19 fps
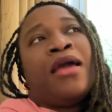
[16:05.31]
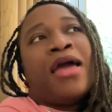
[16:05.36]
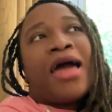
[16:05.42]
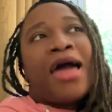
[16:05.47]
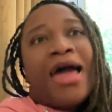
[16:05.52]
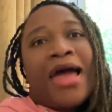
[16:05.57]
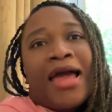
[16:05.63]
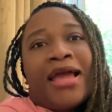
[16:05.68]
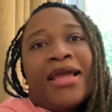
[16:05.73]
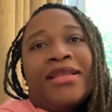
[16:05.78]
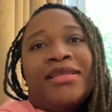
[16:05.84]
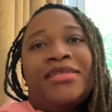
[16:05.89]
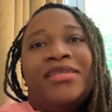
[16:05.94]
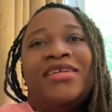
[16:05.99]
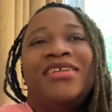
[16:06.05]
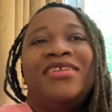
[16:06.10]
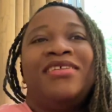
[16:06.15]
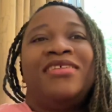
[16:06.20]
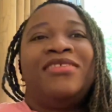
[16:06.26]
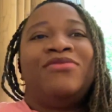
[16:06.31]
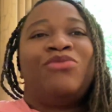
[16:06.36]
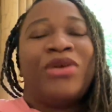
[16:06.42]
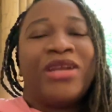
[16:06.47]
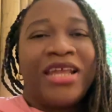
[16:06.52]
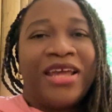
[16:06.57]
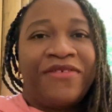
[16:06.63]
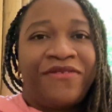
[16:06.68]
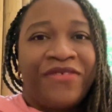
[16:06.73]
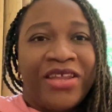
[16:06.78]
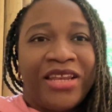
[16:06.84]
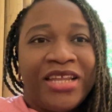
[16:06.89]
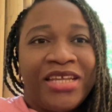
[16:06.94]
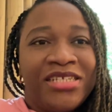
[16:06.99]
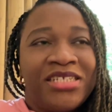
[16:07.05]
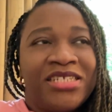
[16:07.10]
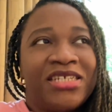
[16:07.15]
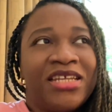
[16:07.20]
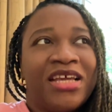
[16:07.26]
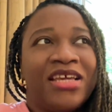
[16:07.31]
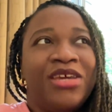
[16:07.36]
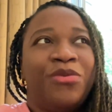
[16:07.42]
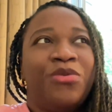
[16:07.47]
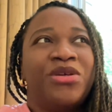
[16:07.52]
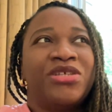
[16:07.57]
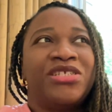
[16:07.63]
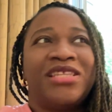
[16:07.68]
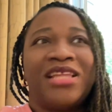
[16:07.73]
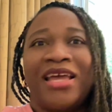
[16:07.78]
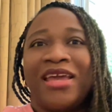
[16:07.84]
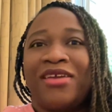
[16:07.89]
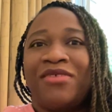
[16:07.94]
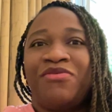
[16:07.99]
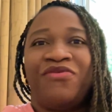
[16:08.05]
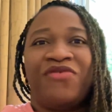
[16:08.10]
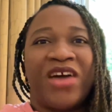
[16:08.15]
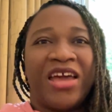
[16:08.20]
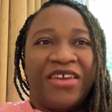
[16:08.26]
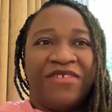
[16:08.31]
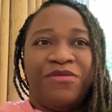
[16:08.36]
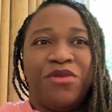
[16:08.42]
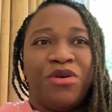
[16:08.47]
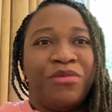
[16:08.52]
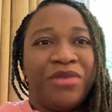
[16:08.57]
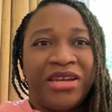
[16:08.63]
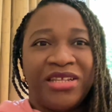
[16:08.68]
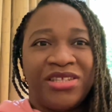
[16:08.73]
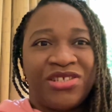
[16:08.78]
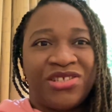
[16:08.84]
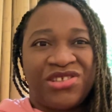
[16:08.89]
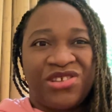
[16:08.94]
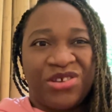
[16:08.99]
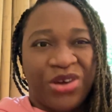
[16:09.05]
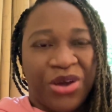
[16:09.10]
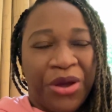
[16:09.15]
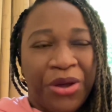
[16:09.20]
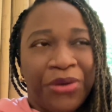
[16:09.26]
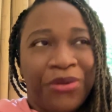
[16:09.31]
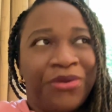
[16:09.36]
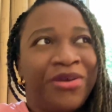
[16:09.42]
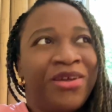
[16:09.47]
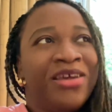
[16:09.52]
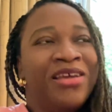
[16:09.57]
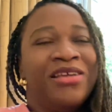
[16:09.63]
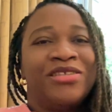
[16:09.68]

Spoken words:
And when I finished, it was like 5 more minutes to go.